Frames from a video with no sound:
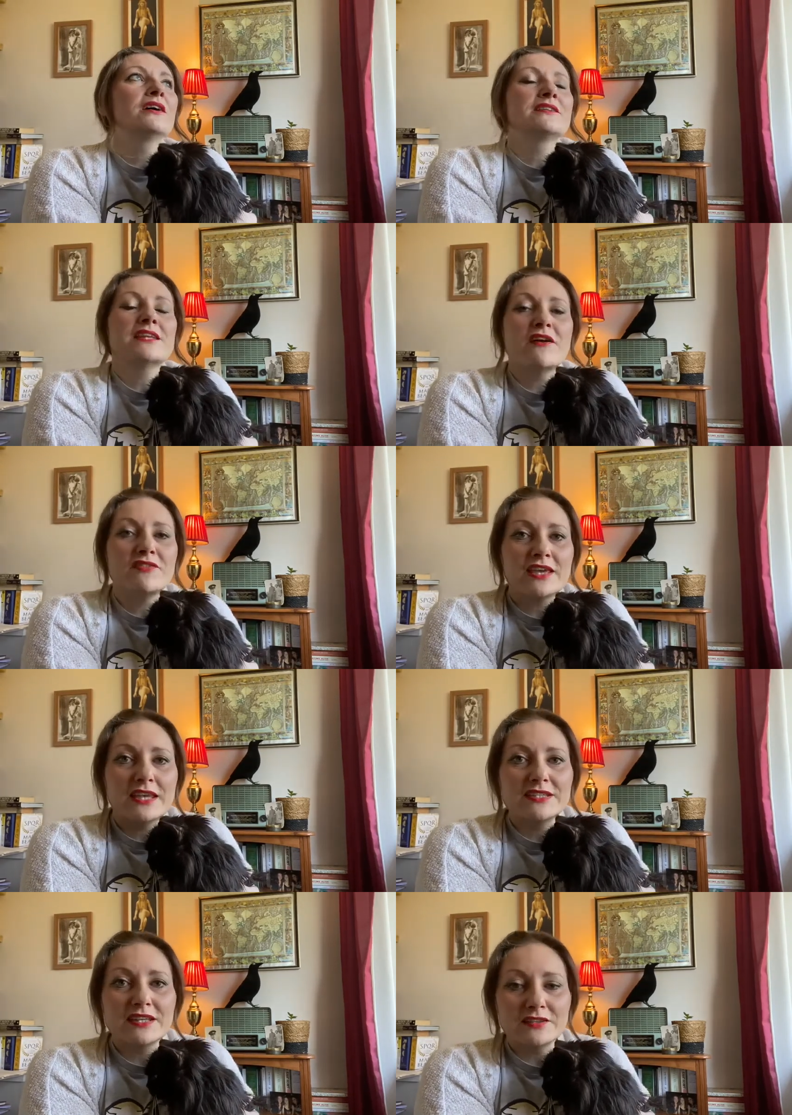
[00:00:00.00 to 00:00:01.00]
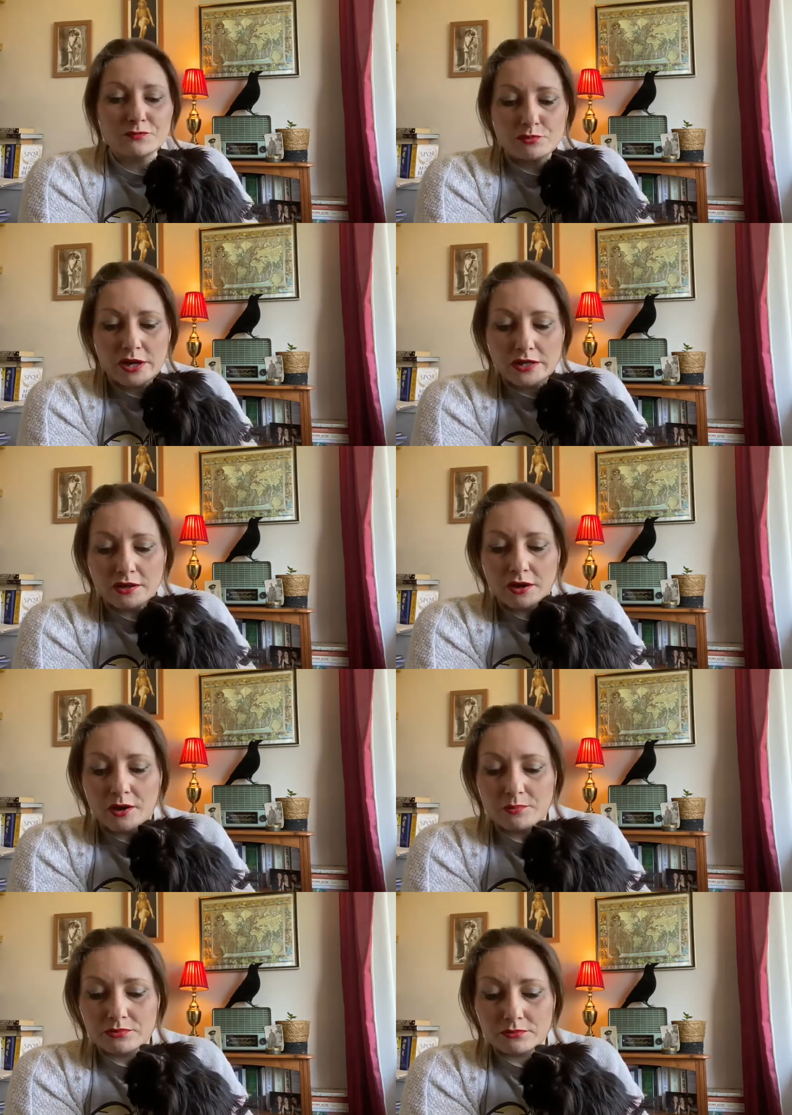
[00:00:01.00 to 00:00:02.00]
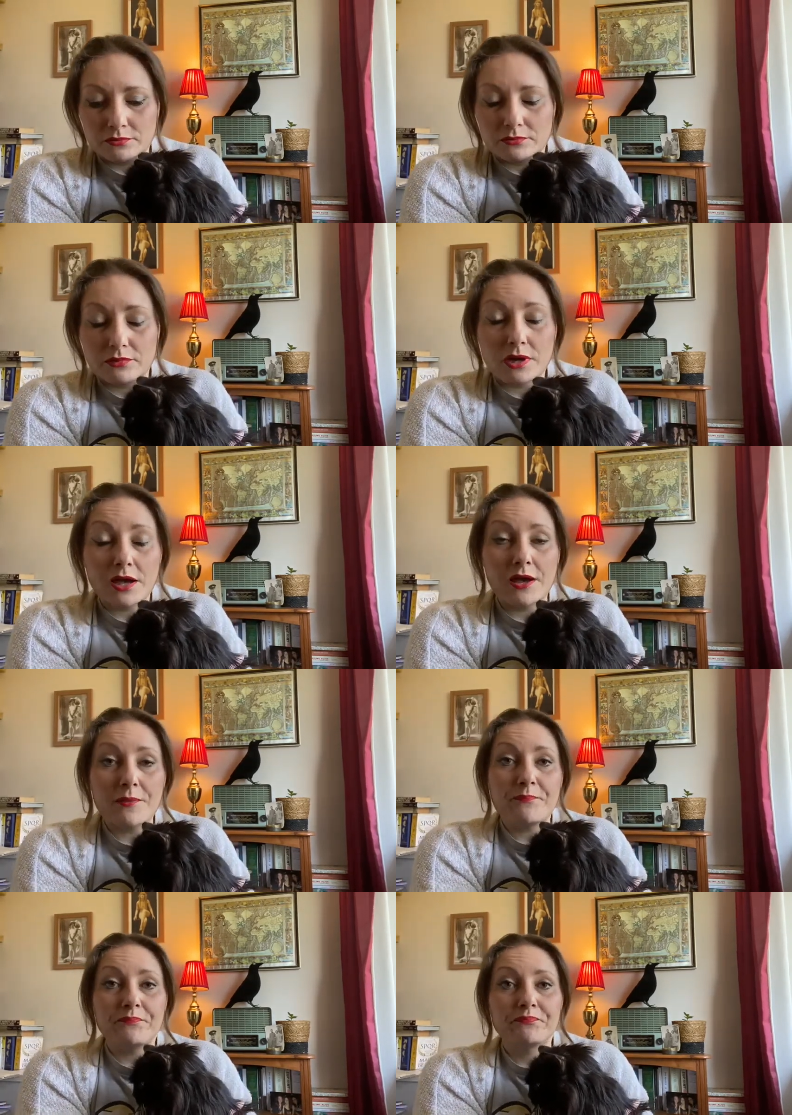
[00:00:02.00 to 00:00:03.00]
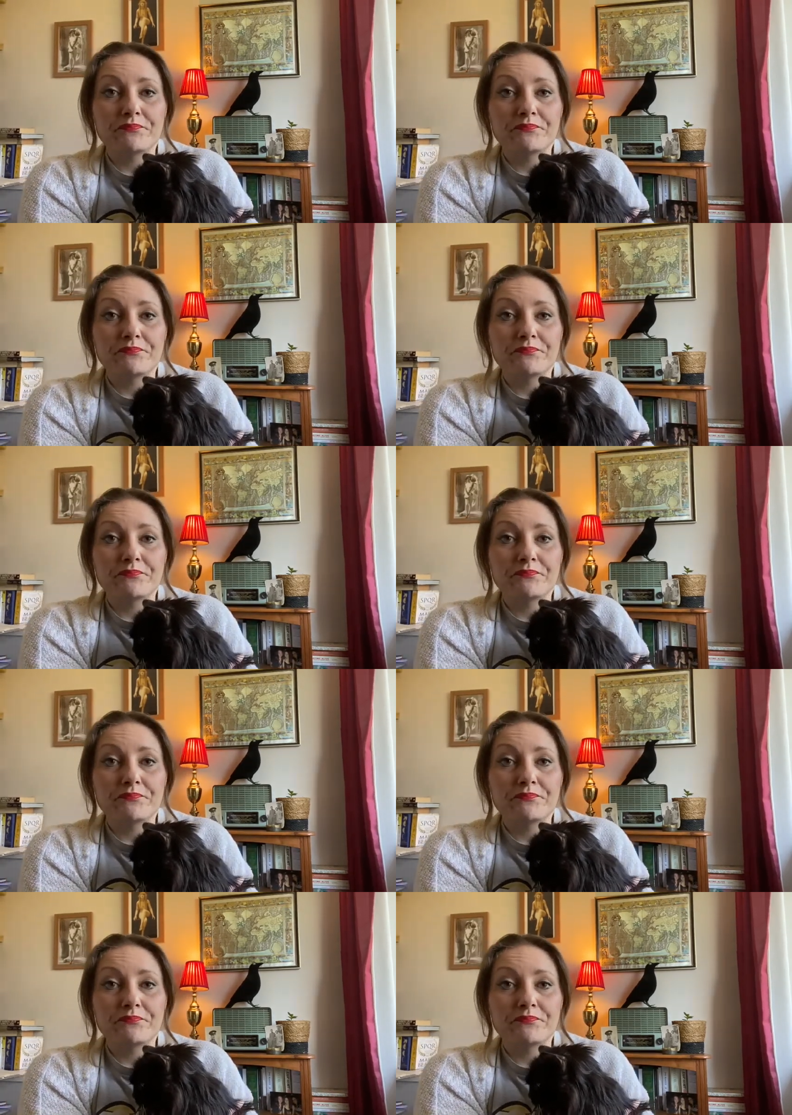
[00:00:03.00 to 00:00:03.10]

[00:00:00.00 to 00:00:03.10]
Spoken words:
navigating this breakup, and